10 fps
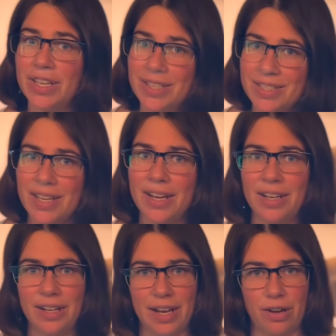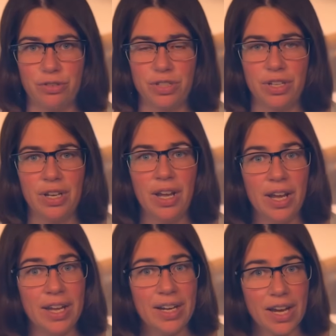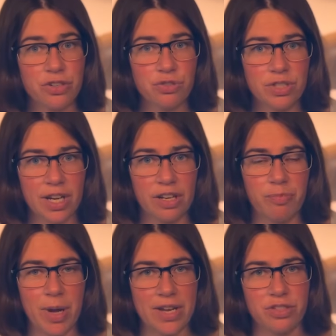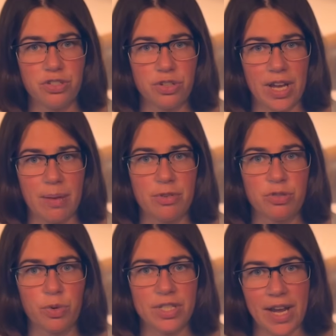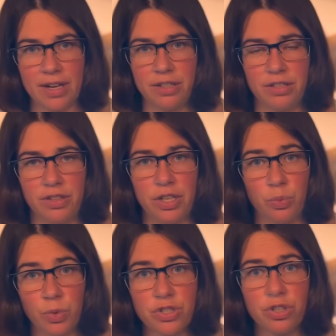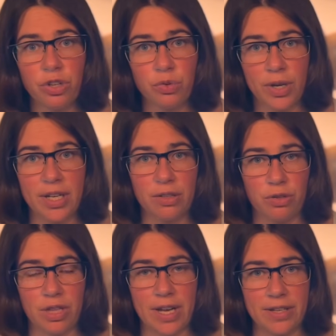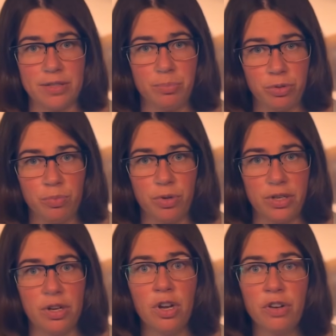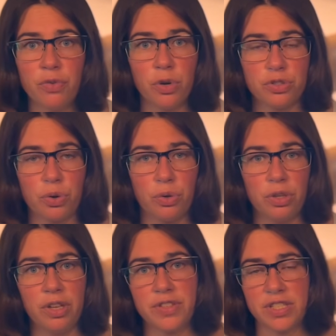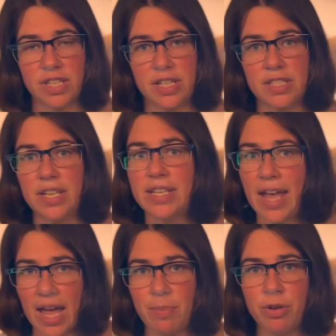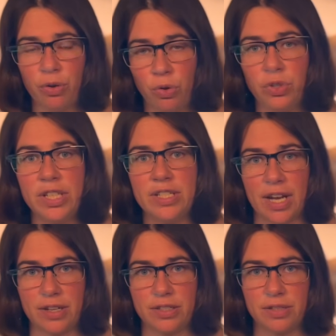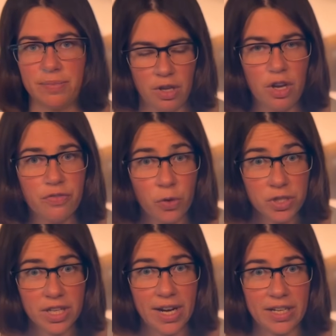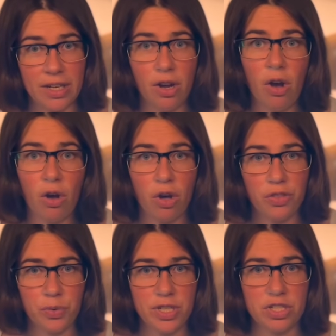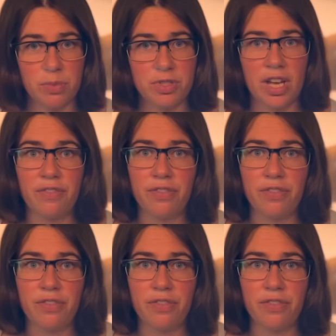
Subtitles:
inside and out. An extra deck of passenger cabins was added to the original Grand Class blueprint for a total of 6 cabin-only decks. For dining, all 3 ships have